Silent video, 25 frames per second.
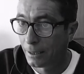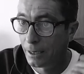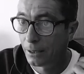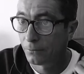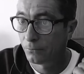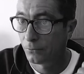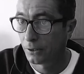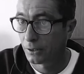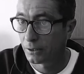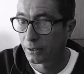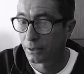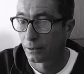
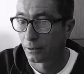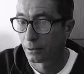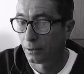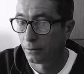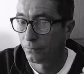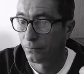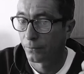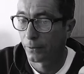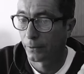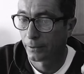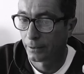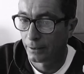Every single
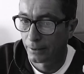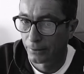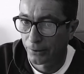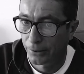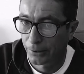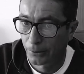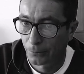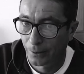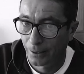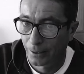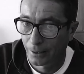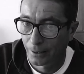file
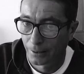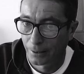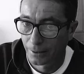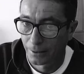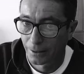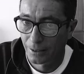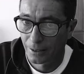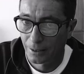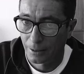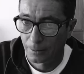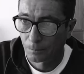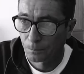now
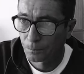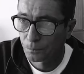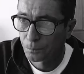has